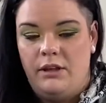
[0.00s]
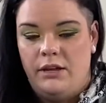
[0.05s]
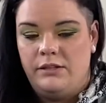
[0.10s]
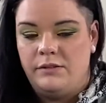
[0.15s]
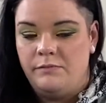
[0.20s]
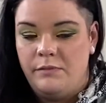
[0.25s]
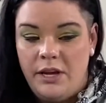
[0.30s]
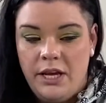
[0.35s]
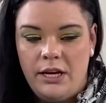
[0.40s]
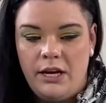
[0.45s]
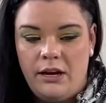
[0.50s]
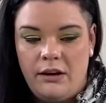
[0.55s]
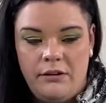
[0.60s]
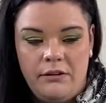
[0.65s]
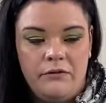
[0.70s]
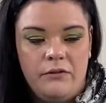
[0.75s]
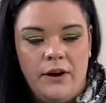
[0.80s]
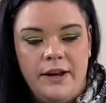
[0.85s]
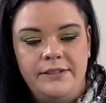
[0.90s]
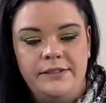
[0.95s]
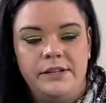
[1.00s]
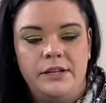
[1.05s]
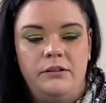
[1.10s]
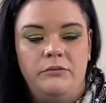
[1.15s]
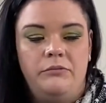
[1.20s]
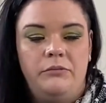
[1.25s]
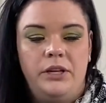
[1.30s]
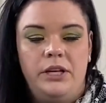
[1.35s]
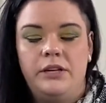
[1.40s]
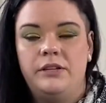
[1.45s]
made out of resin,
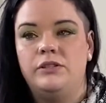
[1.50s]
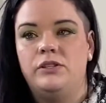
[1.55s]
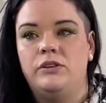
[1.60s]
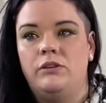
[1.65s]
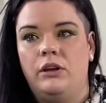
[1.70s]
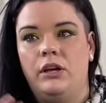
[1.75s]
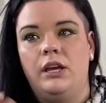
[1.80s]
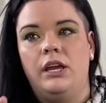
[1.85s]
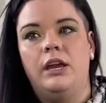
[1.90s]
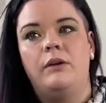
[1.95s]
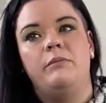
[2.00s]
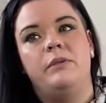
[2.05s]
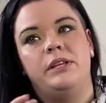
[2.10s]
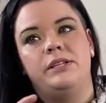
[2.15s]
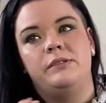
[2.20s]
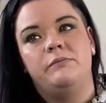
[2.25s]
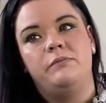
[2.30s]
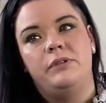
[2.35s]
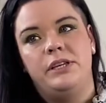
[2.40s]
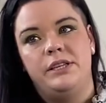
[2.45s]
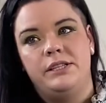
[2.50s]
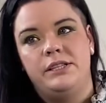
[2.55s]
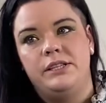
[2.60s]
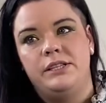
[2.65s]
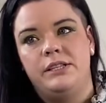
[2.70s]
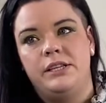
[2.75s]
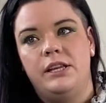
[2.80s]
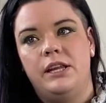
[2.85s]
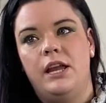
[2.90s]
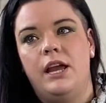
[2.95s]
because you can get bits and pieces
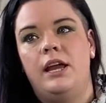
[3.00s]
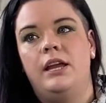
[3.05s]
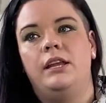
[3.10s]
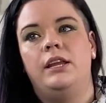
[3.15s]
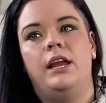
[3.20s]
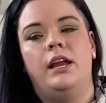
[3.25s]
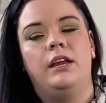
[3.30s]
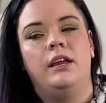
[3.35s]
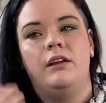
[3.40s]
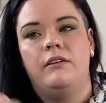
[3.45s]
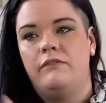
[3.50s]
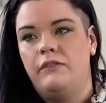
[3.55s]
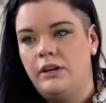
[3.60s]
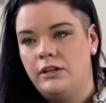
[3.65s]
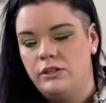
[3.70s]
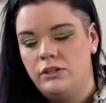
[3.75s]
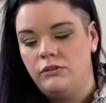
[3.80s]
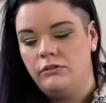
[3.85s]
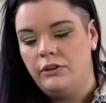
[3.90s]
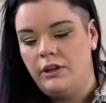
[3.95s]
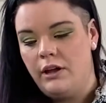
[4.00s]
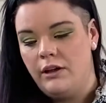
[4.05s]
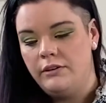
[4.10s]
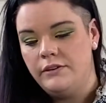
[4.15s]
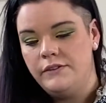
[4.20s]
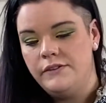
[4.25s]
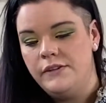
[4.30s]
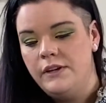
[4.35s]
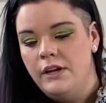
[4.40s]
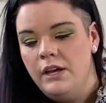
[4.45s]
in that, and that can affect your
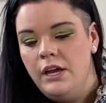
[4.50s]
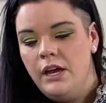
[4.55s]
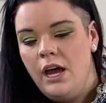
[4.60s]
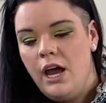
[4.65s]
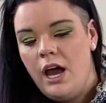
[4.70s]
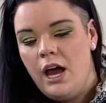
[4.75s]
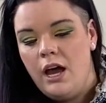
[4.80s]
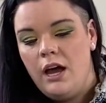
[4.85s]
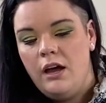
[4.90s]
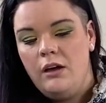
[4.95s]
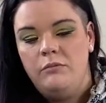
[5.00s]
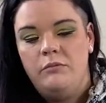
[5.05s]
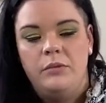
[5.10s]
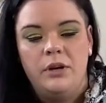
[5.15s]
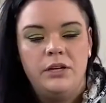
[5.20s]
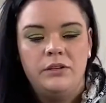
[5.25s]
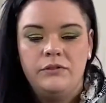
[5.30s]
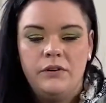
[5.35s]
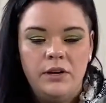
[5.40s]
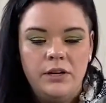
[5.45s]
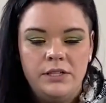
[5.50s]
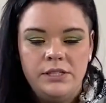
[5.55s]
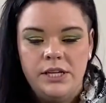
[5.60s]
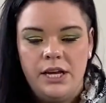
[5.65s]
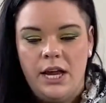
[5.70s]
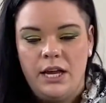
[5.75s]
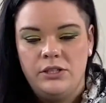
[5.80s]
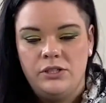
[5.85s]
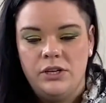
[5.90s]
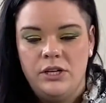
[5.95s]
lungs. But as far as the
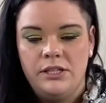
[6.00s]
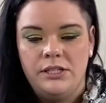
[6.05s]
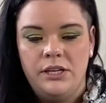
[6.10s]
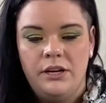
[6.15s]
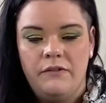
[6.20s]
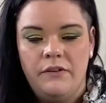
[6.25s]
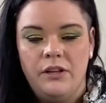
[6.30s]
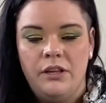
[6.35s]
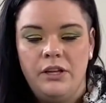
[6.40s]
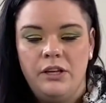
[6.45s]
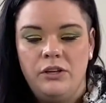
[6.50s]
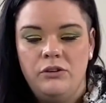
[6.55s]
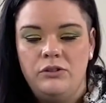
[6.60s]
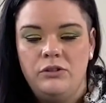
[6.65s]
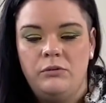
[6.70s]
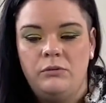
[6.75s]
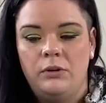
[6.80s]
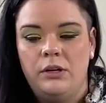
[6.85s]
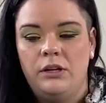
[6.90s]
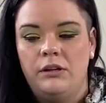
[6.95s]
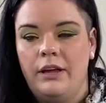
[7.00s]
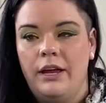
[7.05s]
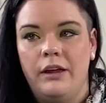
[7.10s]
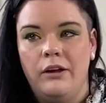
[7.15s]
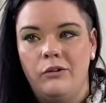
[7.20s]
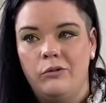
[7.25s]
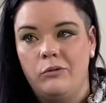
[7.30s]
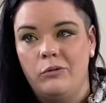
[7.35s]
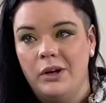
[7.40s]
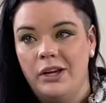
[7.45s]
ashtrays and everything, you don't want to like
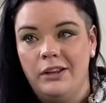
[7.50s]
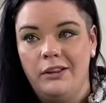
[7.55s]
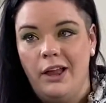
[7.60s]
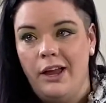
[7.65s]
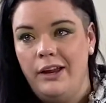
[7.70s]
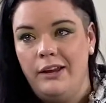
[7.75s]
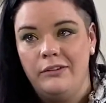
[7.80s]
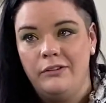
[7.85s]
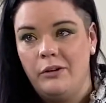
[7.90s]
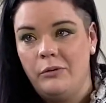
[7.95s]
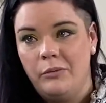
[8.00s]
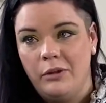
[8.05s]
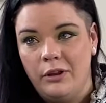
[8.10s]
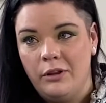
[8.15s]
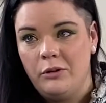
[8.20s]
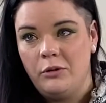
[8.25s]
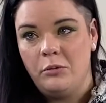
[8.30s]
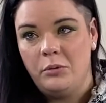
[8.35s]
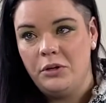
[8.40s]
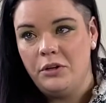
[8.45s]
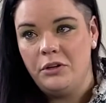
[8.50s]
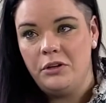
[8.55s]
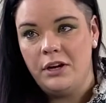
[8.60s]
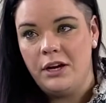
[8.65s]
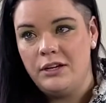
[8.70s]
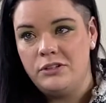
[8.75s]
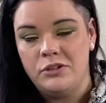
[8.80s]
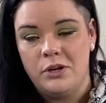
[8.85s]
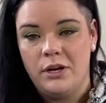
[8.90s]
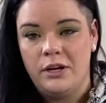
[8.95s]
relight something that you put in your
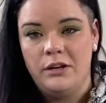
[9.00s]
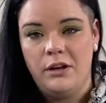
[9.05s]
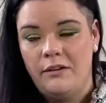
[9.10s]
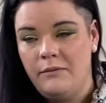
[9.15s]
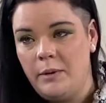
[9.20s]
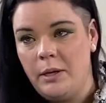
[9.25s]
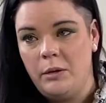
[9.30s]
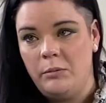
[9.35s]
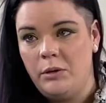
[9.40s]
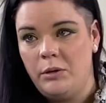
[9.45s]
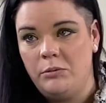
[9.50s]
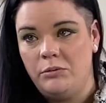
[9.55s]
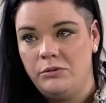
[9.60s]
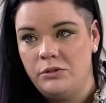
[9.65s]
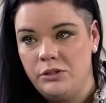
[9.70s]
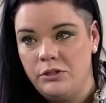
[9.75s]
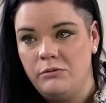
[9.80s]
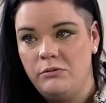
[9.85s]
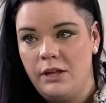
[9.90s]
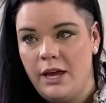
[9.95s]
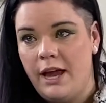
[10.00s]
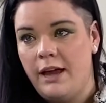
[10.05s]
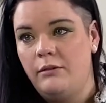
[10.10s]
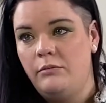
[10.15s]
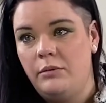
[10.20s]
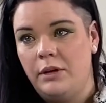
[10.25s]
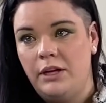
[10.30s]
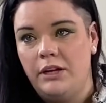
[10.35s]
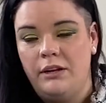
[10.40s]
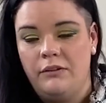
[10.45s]
ashtray. Not many people do that,
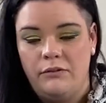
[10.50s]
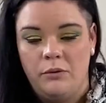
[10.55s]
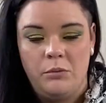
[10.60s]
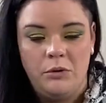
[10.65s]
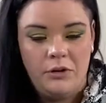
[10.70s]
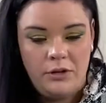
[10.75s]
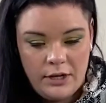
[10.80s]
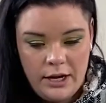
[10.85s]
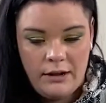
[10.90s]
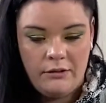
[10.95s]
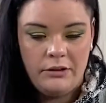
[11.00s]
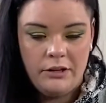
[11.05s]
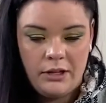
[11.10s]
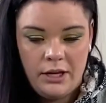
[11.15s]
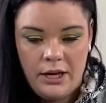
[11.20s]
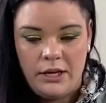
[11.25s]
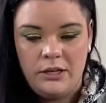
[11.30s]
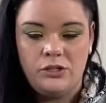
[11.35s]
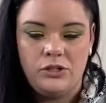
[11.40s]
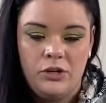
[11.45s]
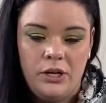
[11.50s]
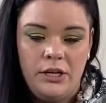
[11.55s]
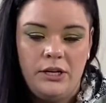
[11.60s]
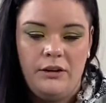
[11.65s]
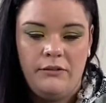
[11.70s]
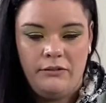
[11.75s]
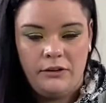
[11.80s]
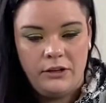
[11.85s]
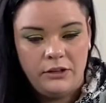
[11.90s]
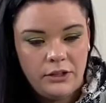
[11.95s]
but if you put it out in the ashtray,
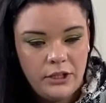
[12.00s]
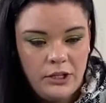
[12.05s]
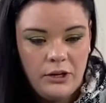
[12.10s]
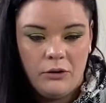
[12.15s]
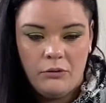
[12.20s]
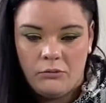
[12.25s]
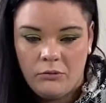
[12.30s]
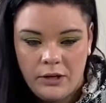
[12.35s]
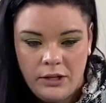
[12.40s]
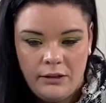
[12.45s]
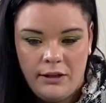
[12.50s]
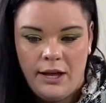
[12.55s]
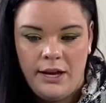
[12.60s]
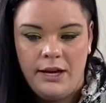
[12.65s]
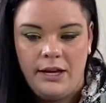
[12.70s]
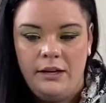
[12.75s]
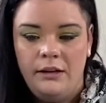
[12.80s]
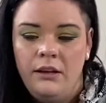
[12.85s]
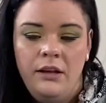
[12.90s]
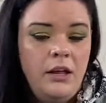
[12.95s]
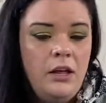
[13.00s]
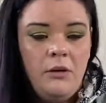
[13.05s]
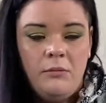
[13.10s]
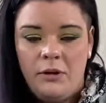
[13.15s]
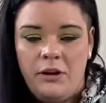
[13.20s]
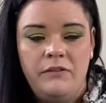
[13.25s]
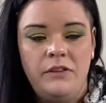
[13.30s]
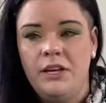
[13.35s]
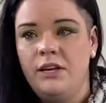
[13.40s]
definitely don't relight it. But everything